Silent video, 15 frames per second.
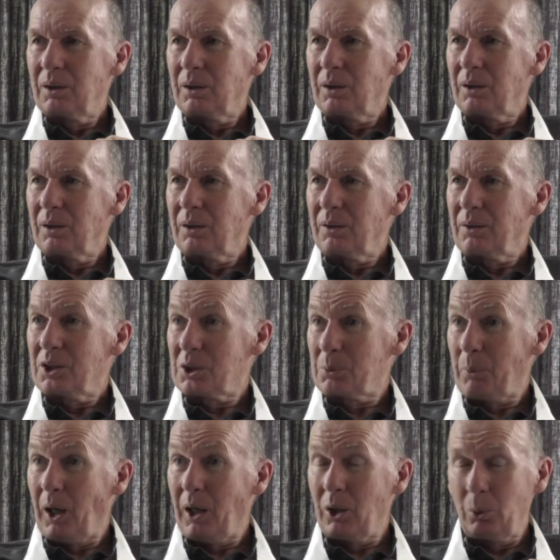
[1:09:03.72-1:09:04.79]
uh, the
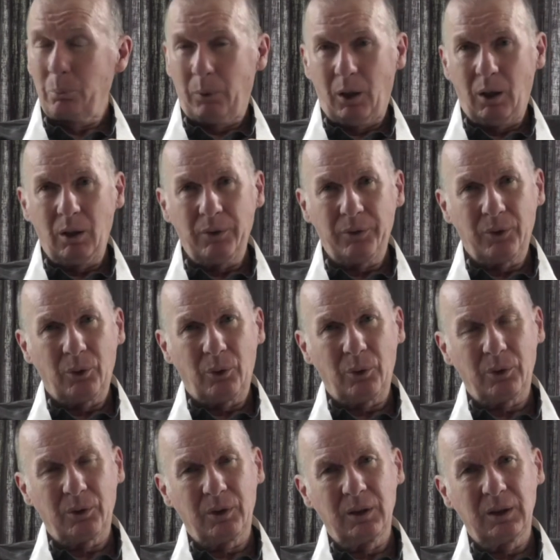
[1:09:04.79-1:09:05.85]
spiral path
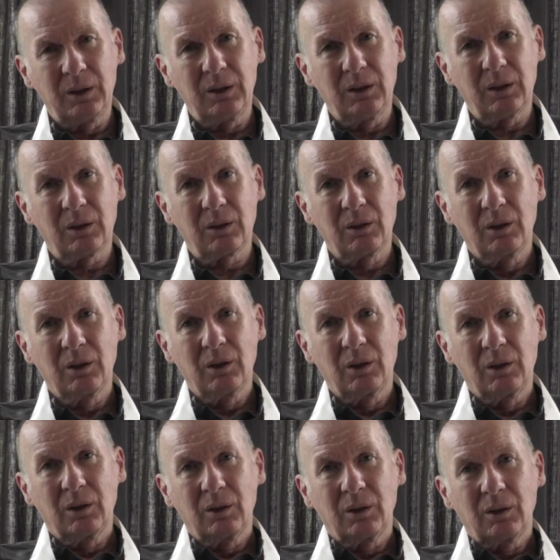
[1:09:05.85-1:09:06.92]
or the, uh,
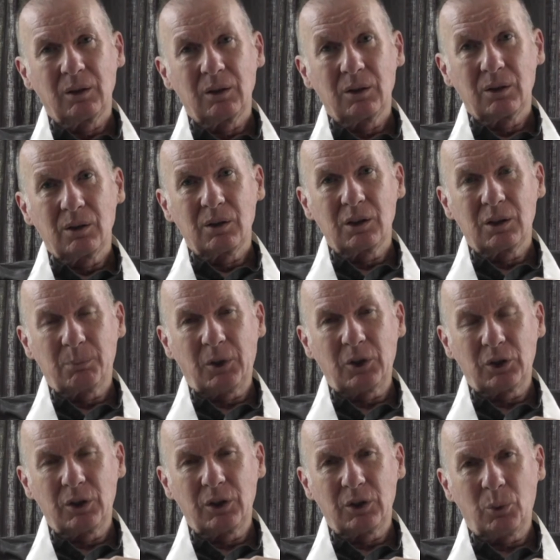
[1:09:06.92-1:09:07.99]

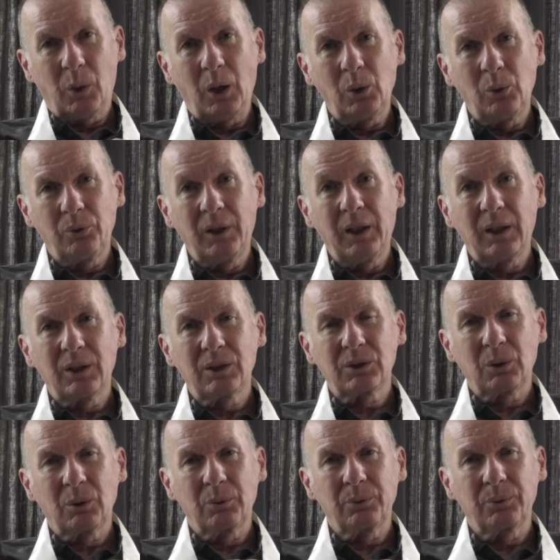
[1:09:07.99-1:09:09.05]
especially the 12
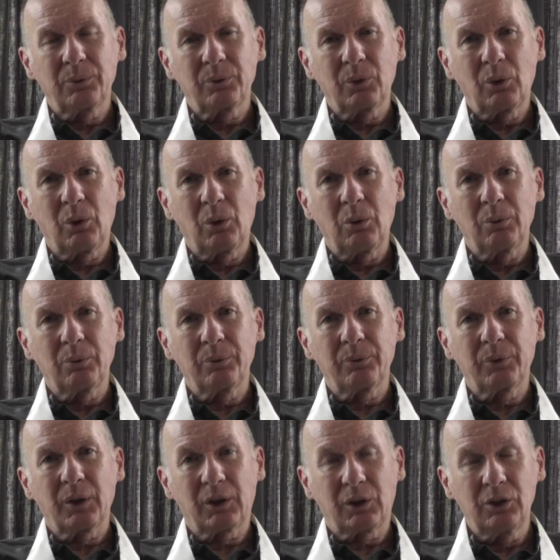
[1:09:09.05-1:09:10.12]
links of,
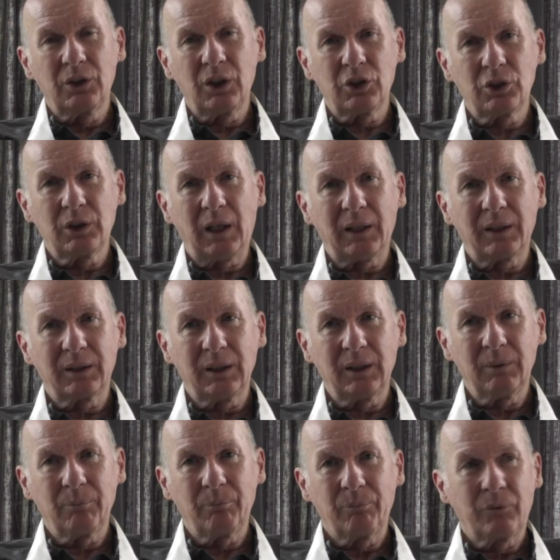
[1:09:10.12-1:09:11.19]
of uh, conditionality
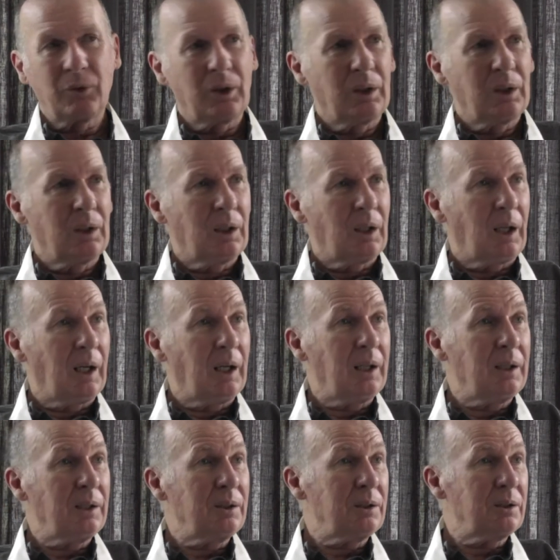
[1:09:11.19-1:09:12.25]

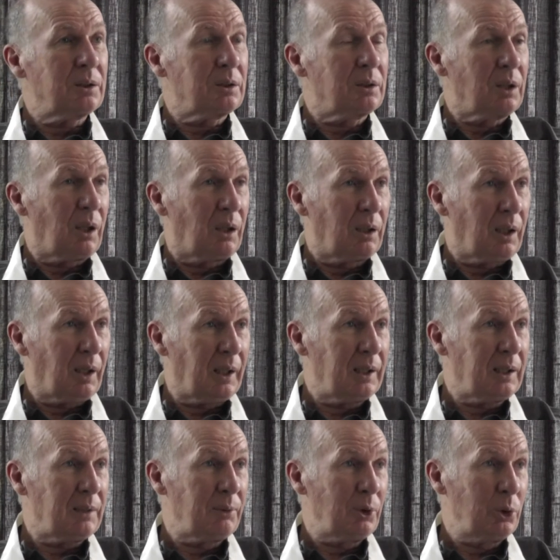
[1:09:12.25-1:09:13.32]
and
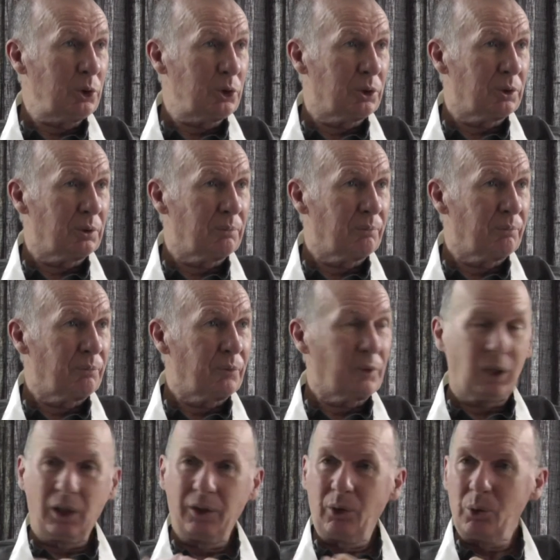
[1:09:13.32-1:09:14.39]
higher evolution.
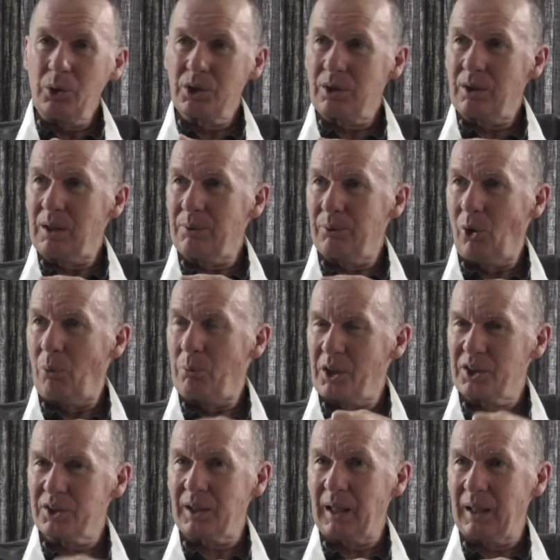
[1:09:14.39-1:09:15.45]
And those three formed
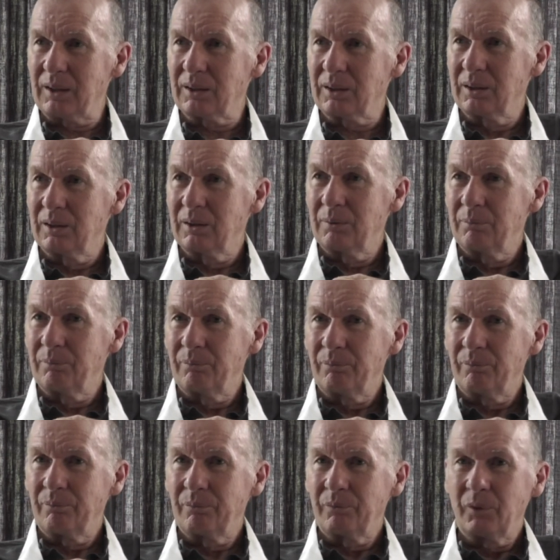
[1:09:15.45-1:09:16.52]
a set.
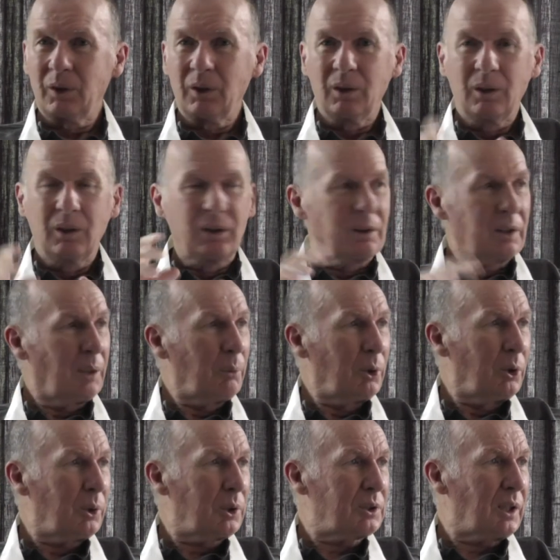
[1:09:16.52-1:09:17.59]
Then we
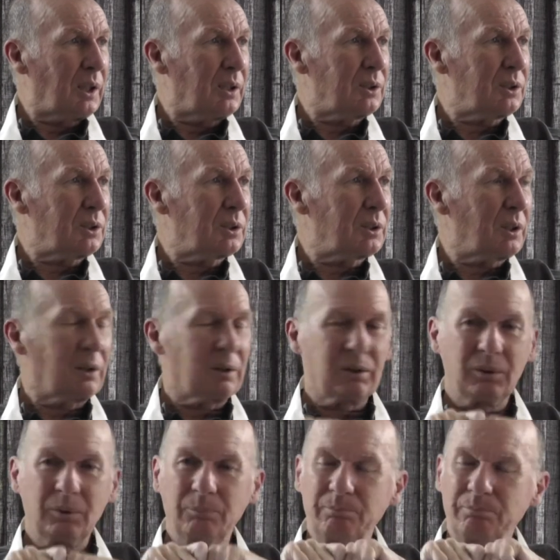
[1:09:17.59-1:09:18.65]
looked at,
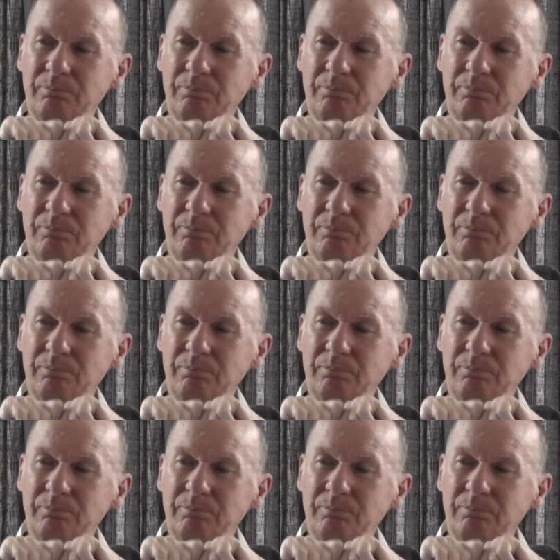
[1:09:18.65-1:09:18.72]
uh,